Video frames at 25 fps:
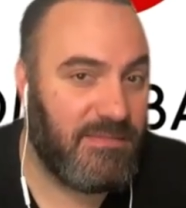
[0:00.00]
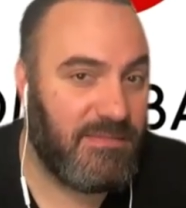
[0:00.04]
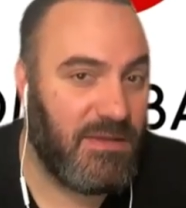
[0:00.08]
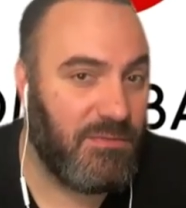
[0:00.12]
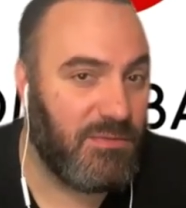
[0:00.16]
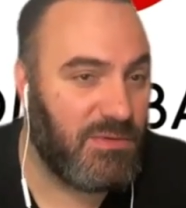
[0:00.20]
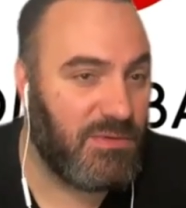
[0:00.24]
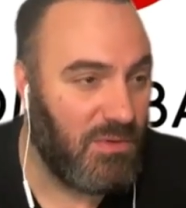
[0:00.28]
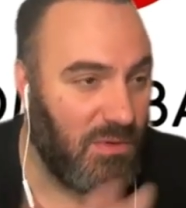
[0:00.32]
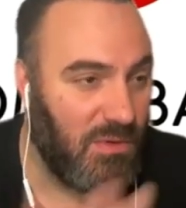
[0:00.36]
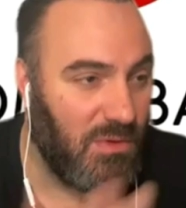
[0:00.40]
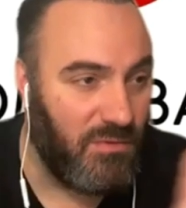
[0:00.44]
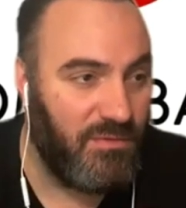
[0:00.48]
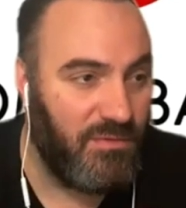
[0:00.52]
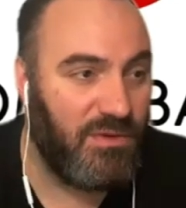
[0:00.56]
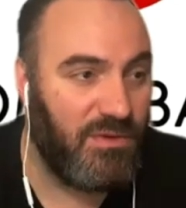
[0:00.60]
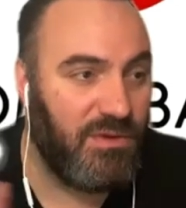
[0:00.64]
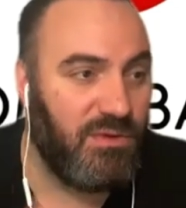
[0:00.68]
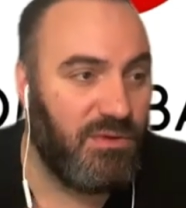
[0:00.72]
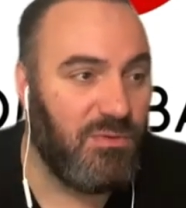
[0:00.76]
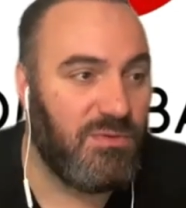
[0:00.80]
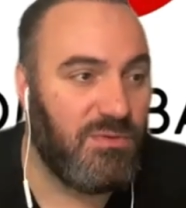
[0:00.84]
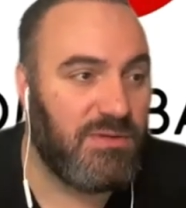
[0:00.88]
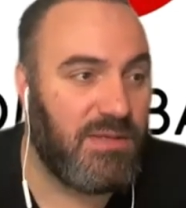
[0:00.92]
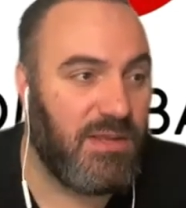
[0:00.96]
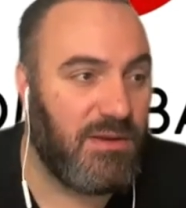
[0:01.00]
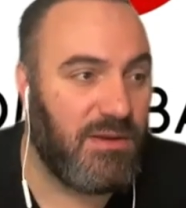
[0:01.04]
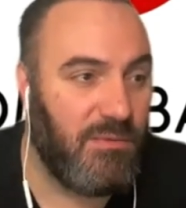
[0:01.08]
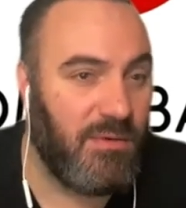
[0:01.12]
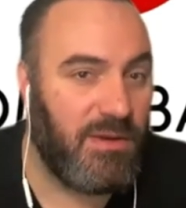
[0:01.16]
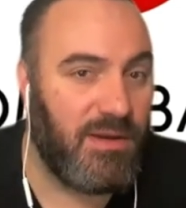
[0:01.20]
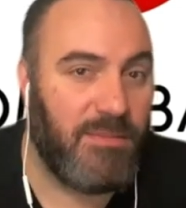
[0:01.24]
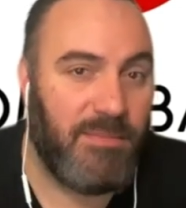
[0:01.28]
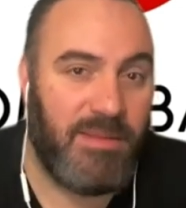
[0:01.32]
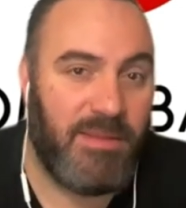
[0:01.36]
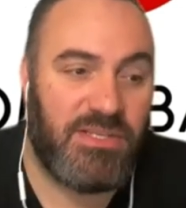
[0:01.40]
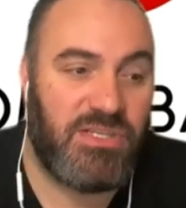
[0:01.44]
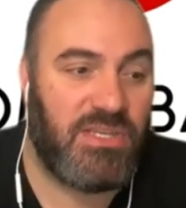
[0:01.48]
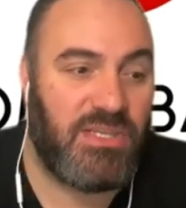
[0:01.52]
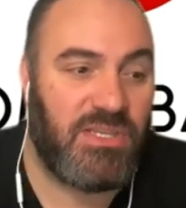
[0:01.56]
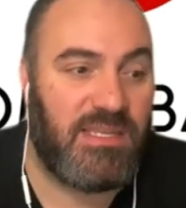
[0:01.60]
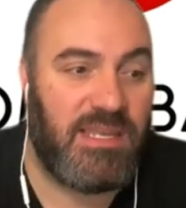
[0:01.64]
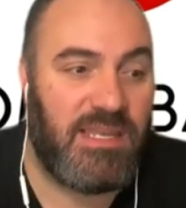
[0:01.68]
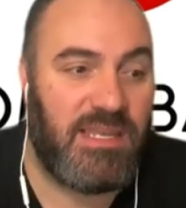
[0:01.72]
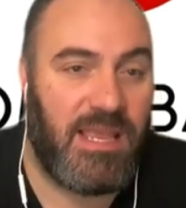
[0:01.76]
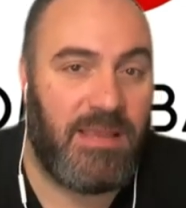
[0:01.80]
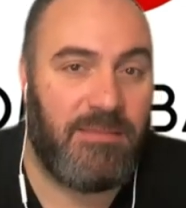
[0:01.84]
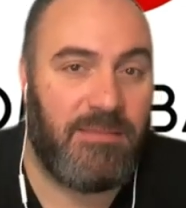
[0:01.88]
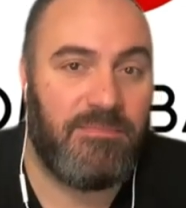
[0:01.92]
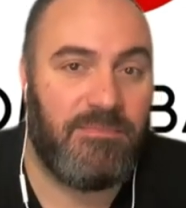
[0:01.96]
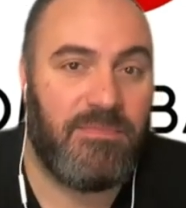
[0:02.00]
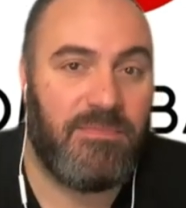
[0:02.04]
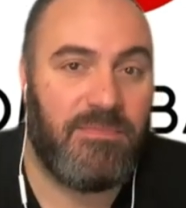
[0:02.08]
It was all over the news. I don't want to mention the name.